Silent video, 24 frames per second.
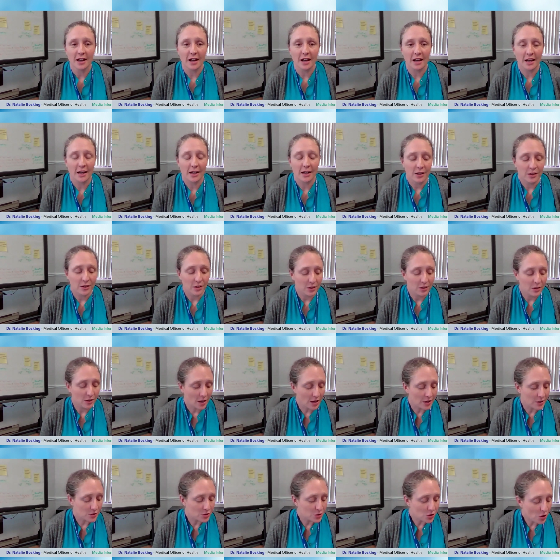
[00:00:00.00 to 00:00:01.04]

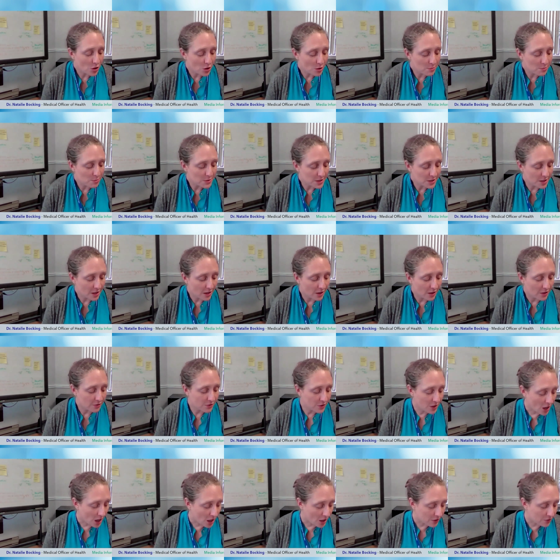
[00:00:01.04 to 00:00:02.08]
In terms
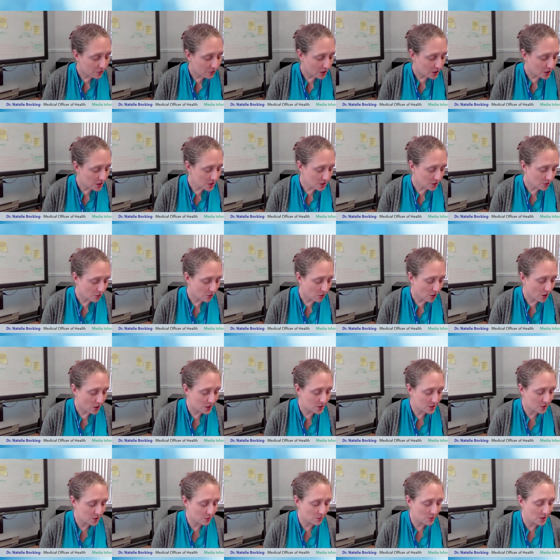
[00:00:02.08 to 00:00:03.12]
of coverage
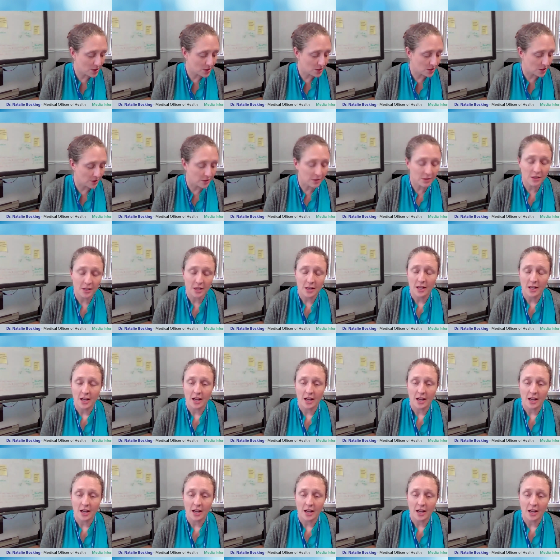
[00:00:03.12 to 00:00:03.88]
across the region,